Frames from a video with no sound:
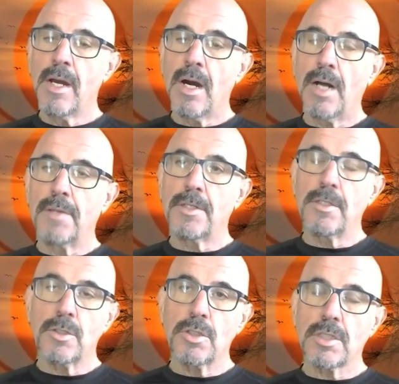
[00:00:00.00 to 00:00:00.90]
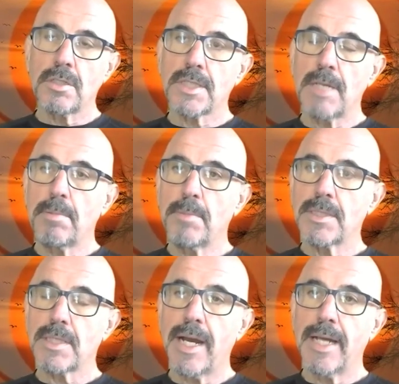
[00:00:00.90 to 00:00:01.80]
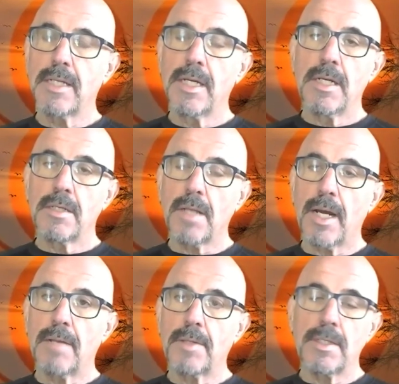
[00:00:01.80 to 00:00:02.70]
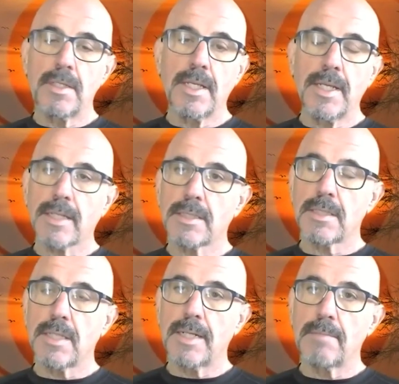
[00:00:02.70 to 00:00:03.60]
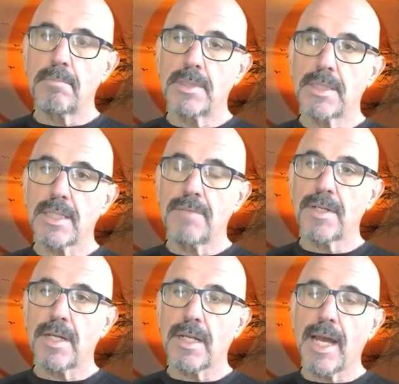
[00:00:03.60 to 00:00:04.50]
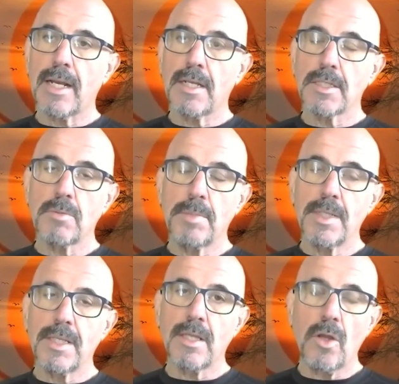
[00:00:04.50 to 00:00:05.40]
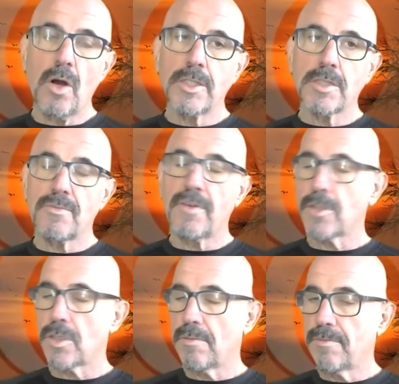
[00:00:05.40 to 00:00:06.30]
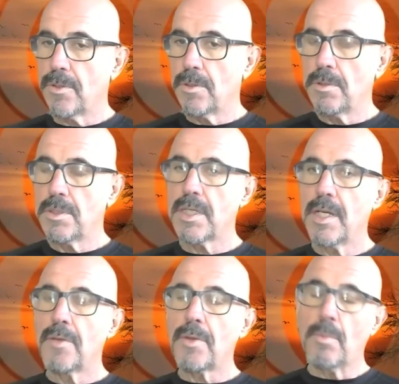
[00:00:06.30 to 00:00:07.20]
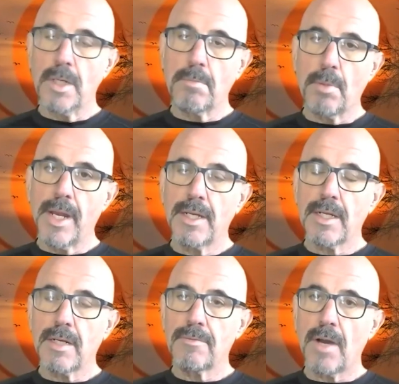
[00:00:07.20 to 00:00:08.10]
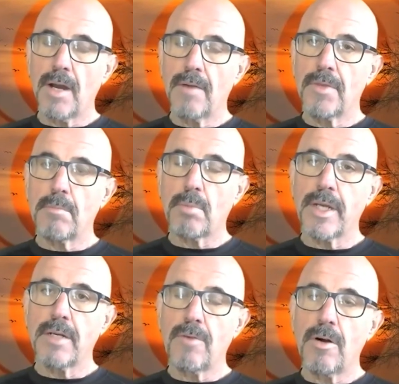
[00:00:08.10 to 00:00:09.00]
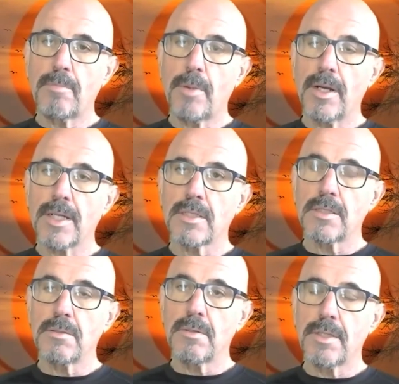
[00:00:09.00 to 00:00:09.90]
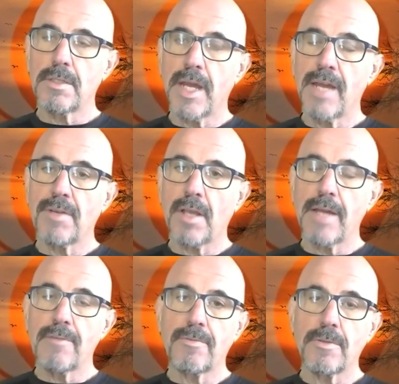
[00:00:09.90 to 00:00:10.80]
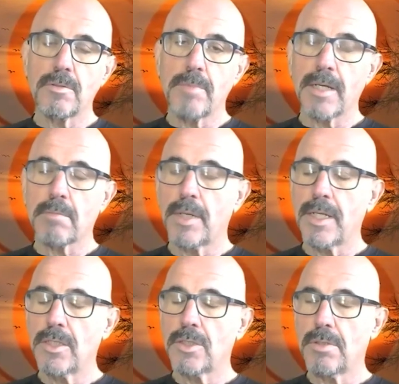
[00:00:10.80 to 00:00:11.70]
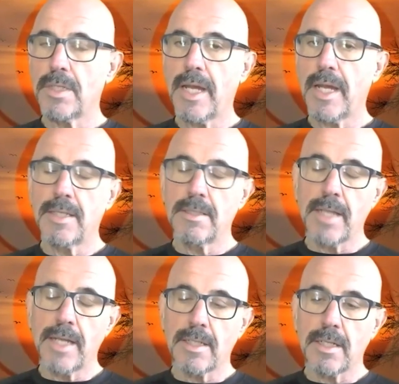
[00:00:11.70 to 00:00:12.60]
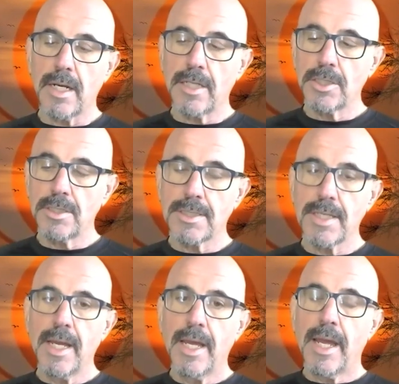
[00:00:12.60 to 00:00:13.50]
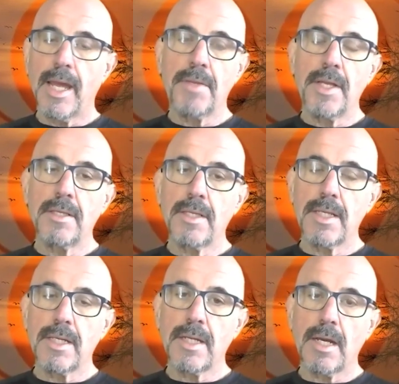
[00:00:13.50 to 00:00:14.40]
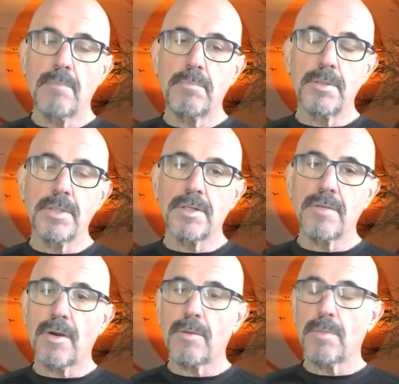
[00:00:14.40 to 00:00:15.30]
On the nutritional supplement side, the next significant catalyst will be the launch of functional foods, the rebranding of the Brain Evolve product to HAVN Life for traumatic brain injury and concussions, and then the build out of our